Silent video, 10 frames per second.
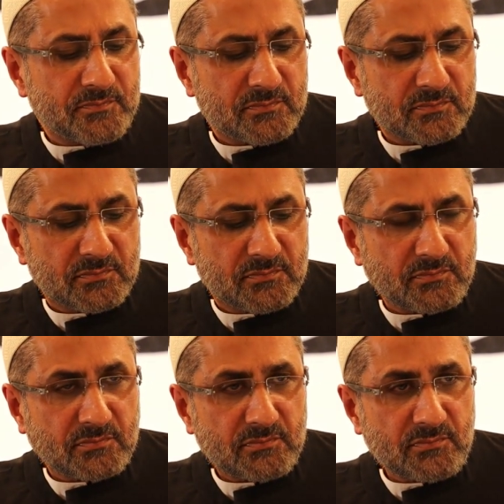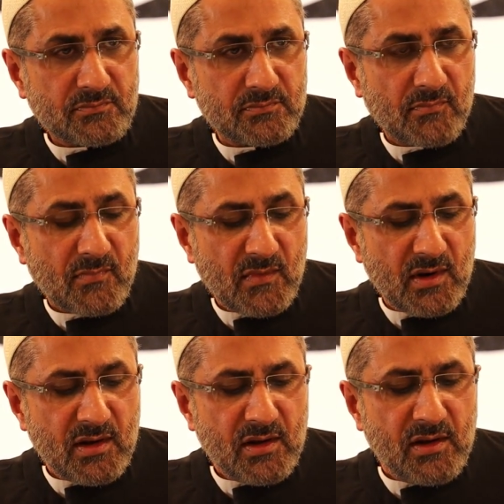
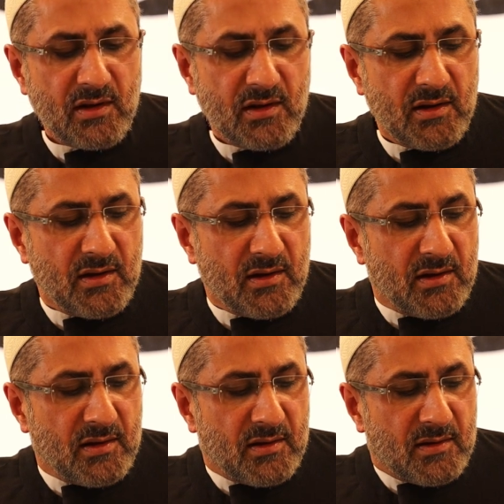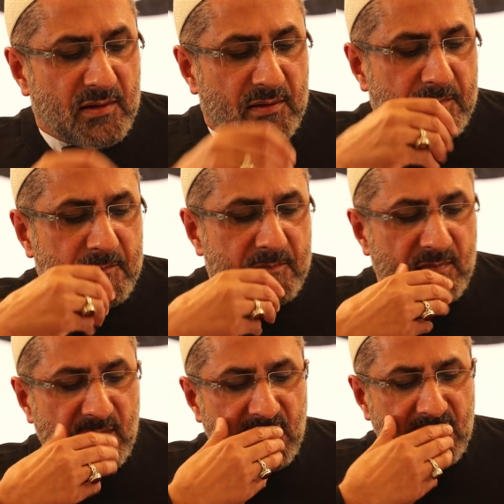
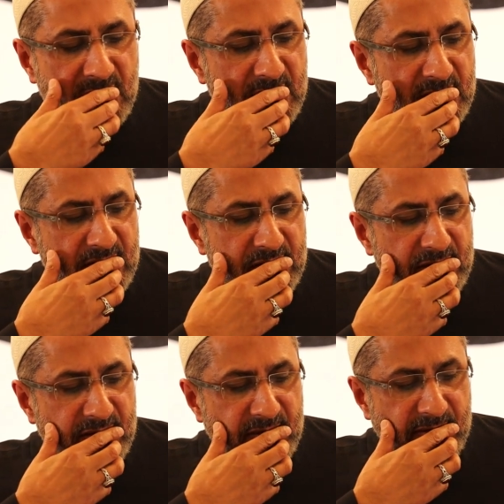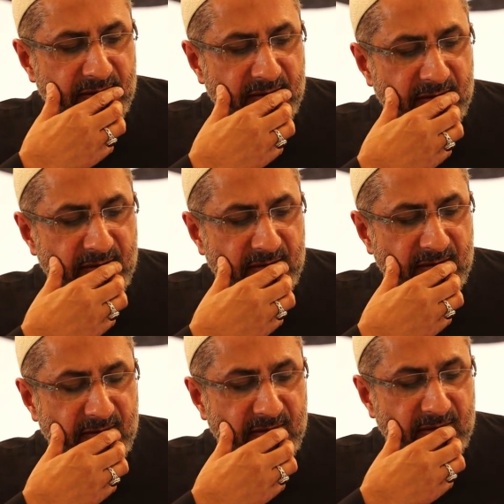
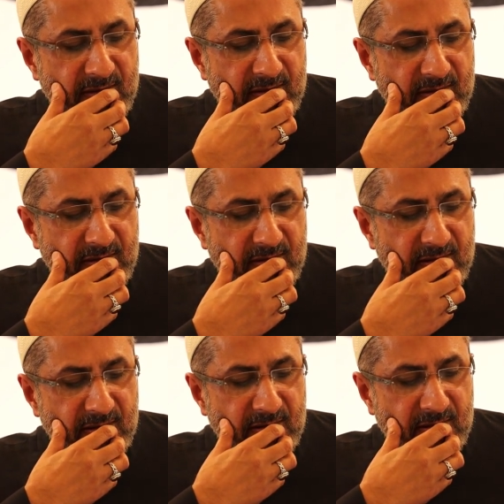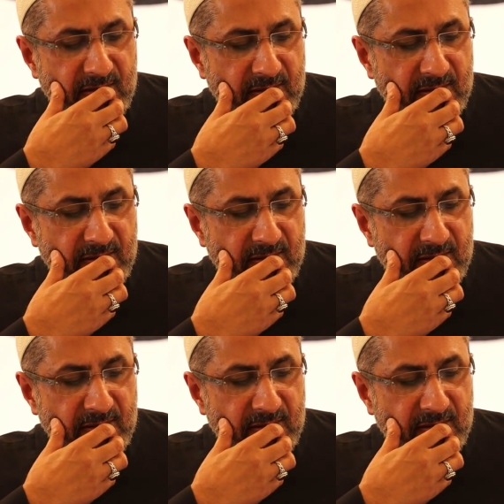[no speech]